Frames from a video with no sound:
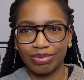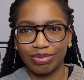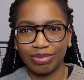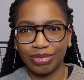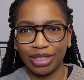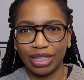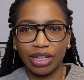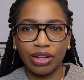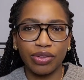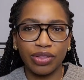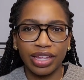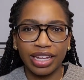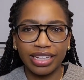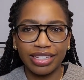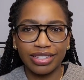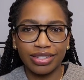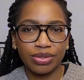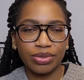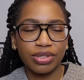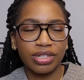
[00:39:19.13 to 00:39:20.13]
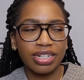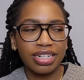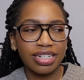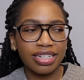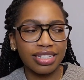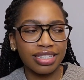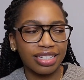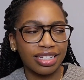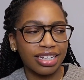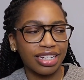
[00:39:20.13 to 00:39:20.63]
clothing
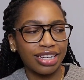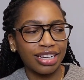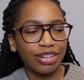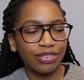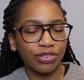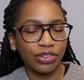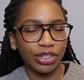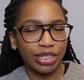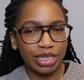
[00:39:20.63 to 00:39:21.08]
stores for